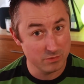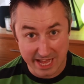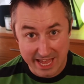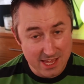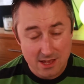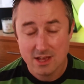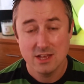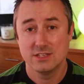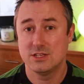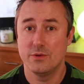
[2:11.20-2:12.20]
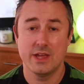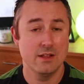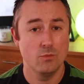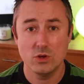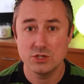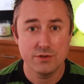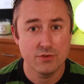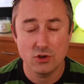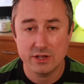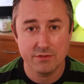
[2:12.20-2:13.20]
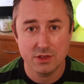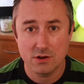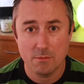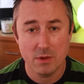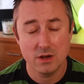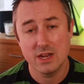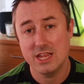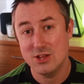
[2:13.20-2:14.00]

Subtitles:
day. So again, once you've cooked everything on Monday,